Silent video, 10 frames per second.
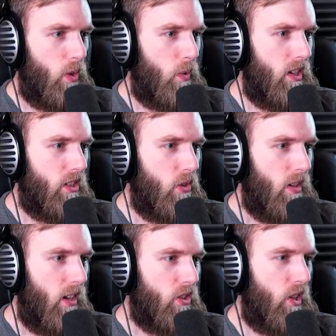what do we need to do
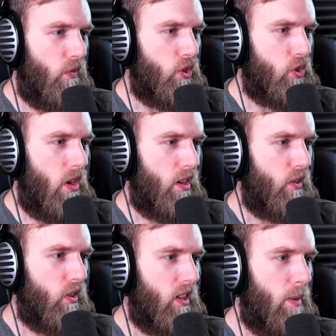now? See if you're strong
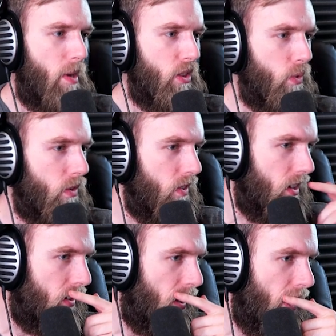enough to climb out of the
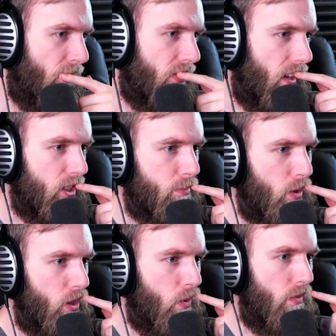ravine.
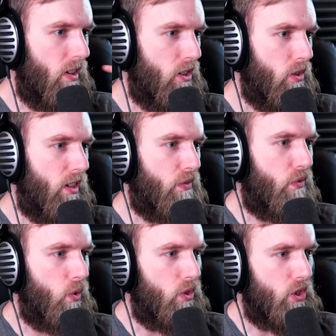Explore the ravine. You need
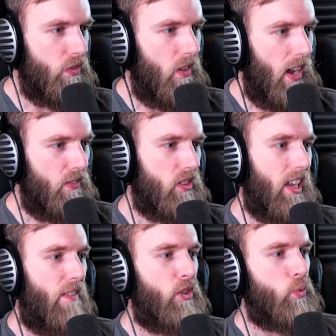food to survive.
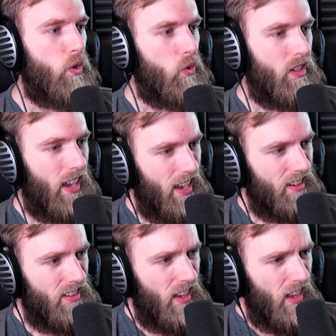Scavenge what you
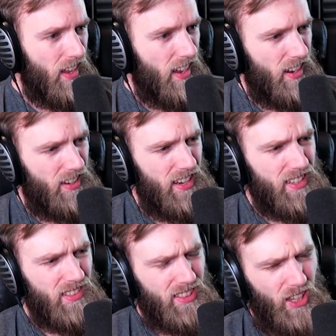can. And
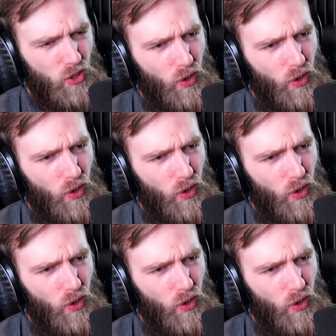eat until